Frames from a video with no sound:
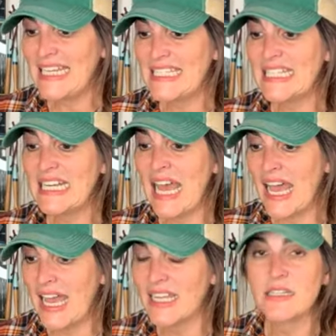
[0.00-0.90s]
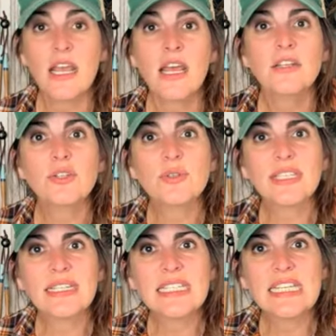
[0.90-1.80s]
I did not. Did you
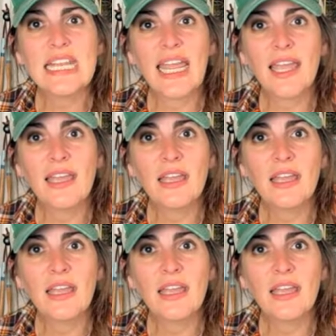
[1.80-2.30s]
send it today?